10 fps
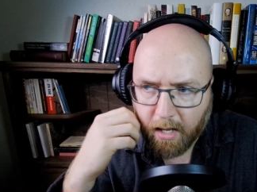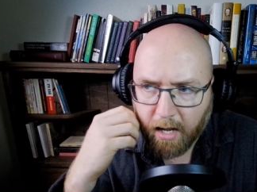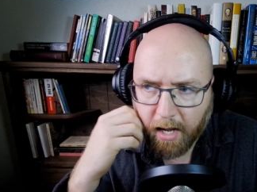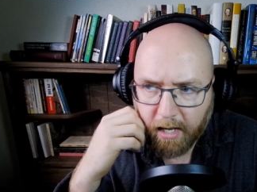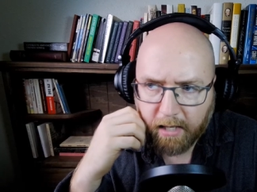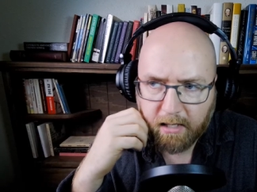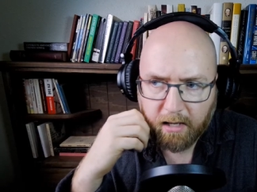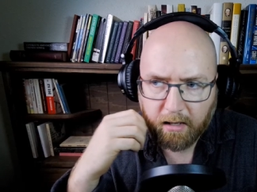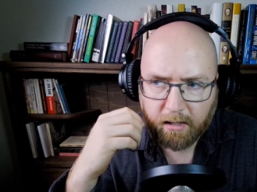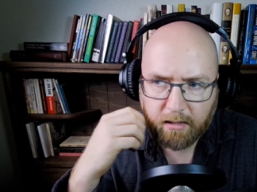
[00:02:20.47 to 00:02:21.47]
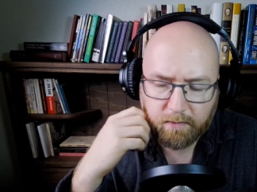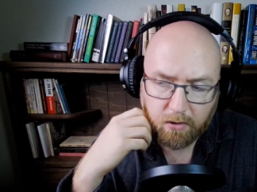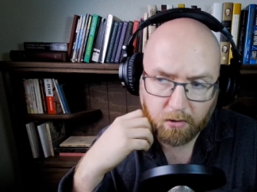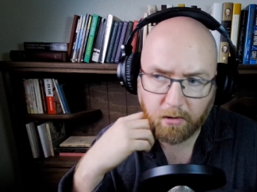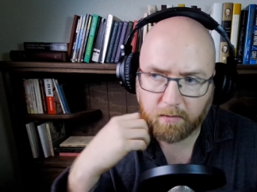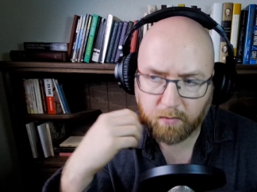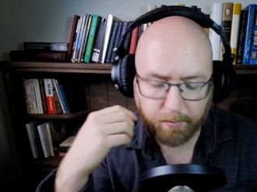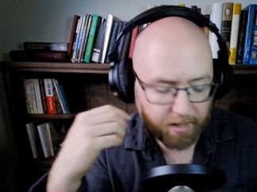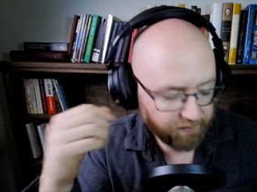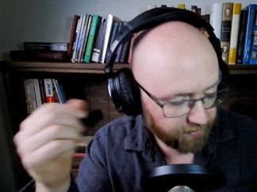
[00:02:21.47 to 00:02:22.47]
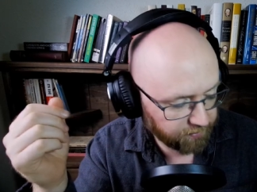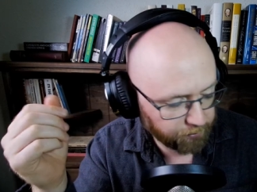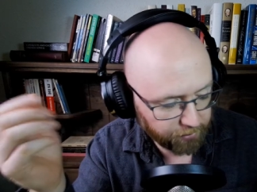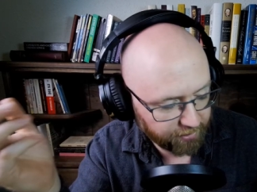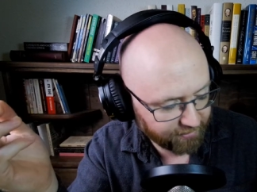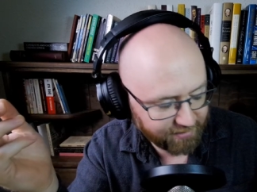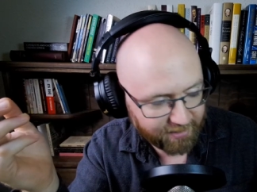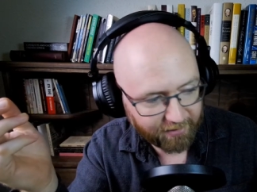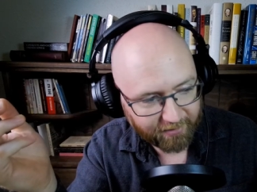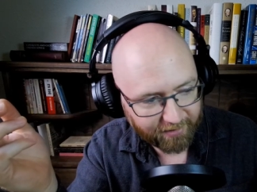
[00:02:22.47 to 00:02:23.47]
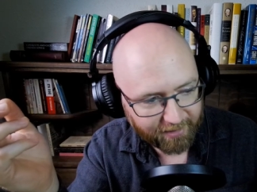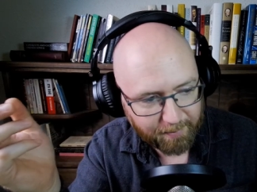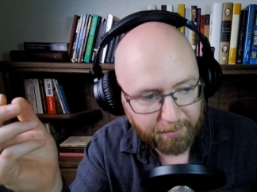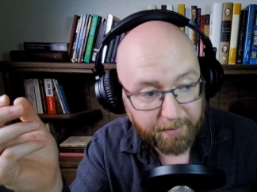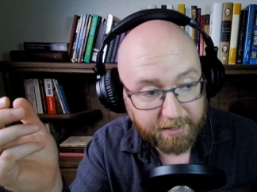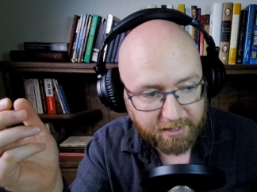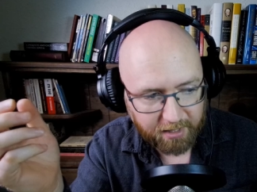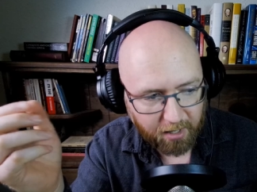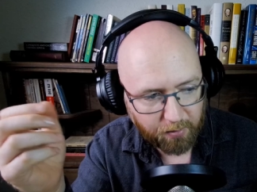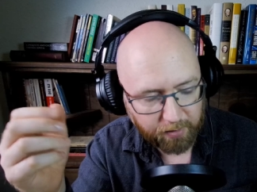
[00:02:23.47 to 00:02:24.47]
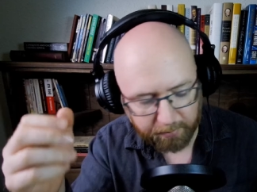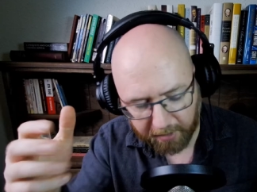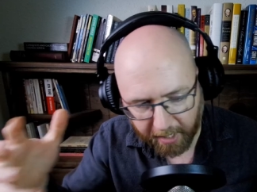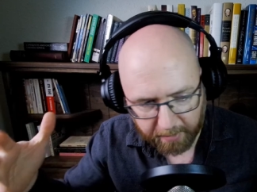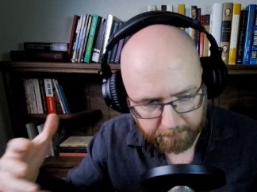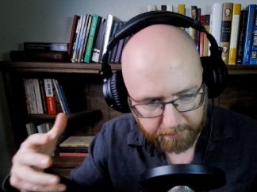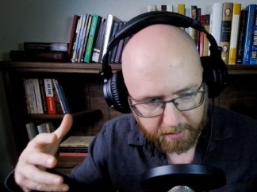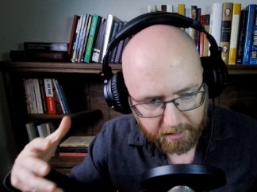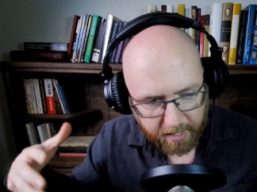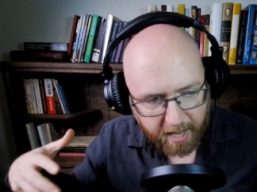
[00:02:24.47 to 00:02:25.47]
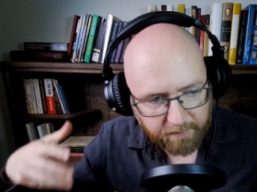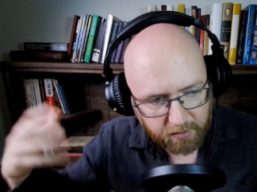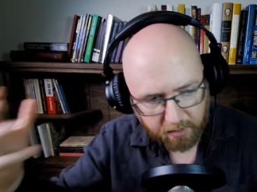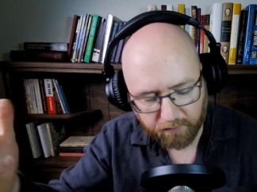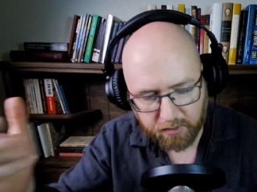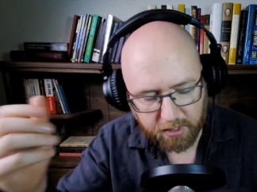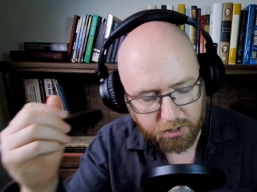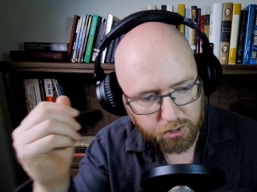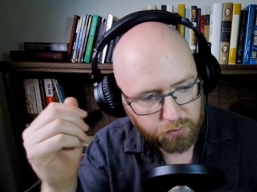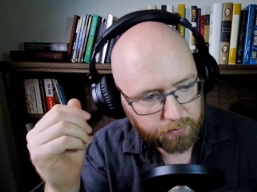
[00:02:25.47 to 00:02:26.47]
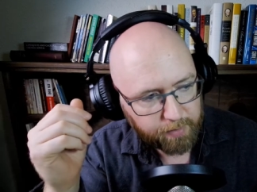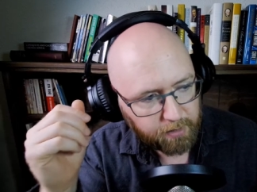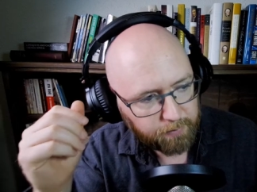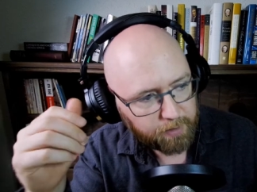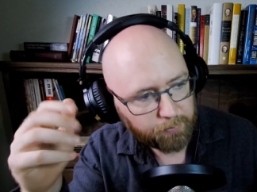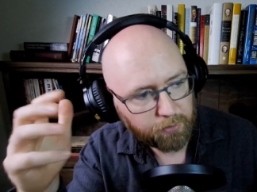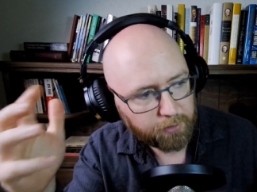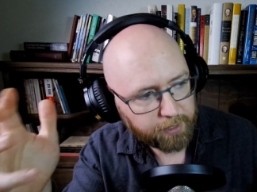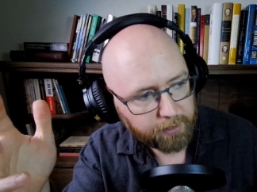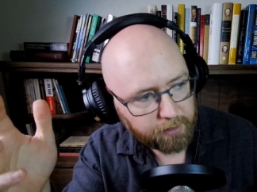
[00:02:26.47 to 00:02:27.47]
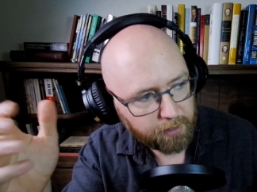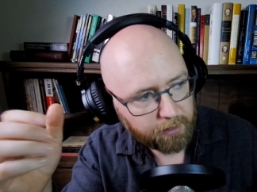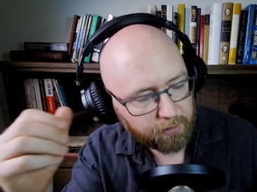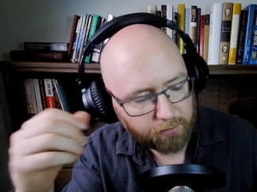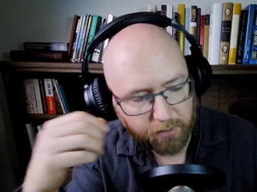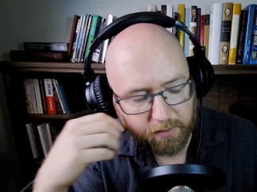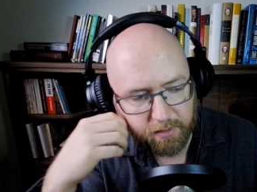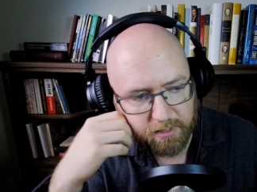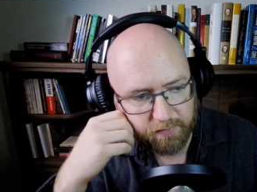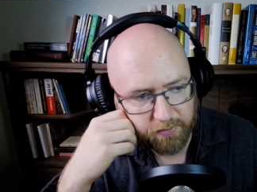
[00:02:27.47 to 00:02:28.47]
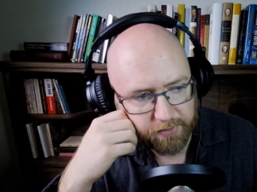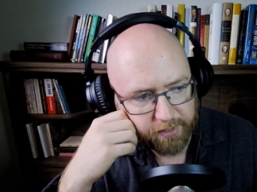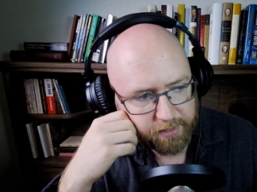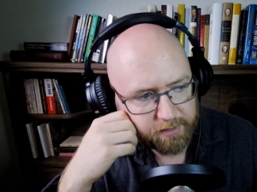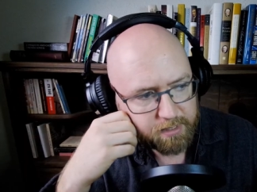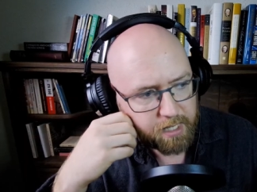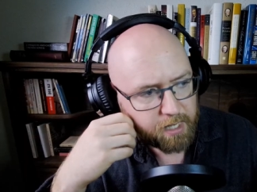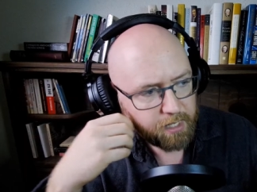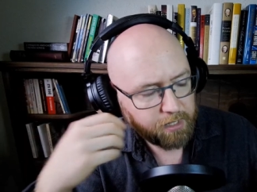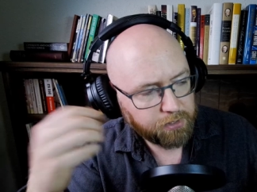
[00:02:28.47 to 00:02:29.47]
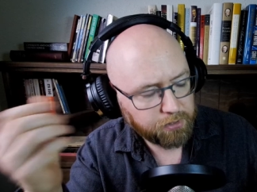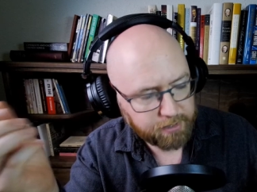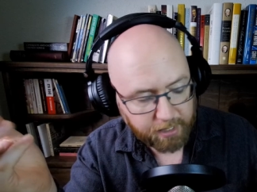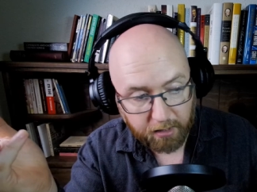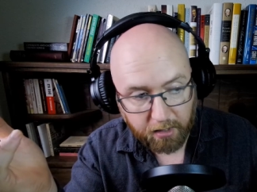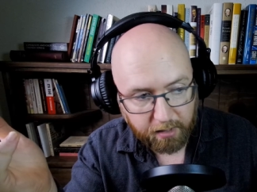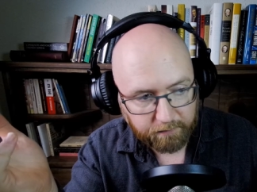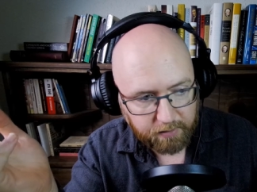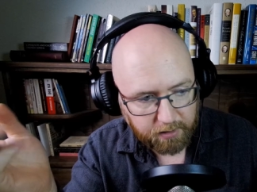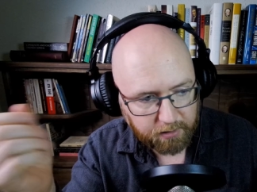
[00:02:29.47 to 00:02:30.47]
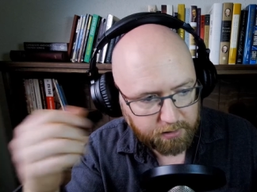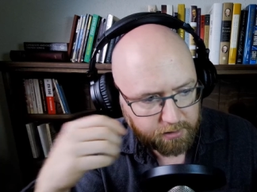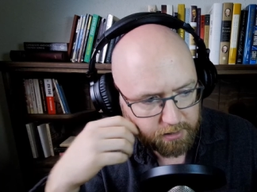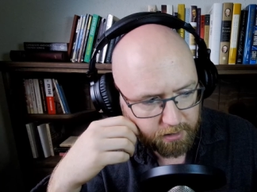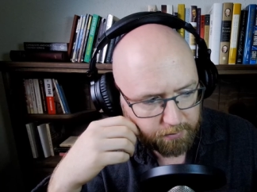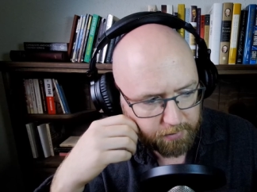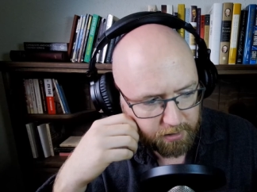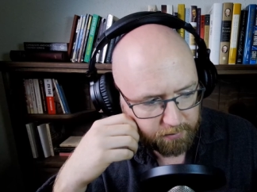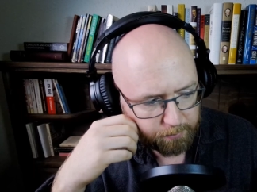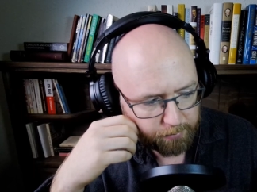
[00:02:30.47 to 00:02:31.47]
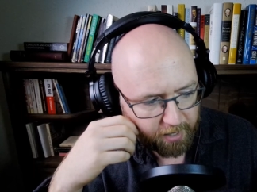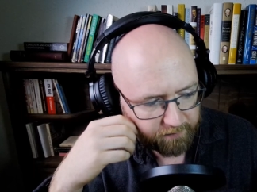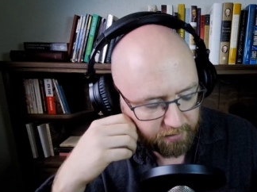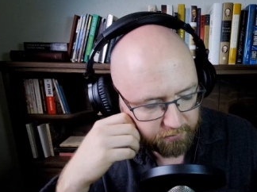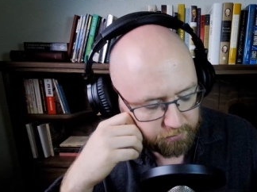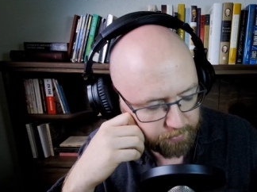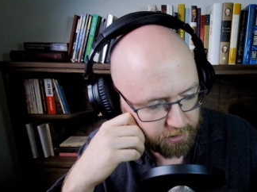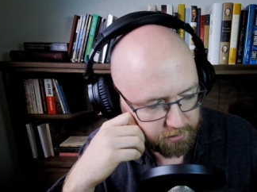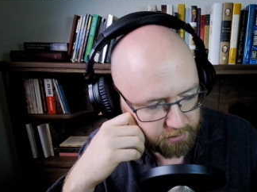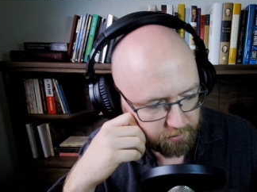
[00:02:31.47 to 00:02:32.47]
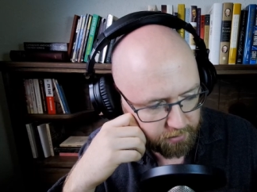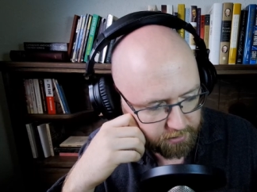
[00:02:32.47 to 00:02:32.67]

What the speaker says: I had not even heard of what bivalves were until a couple months ago, and I'm glad I'm having conversations with many people and learning these different things. It turns out a lot of vegans eat bivalves because they're not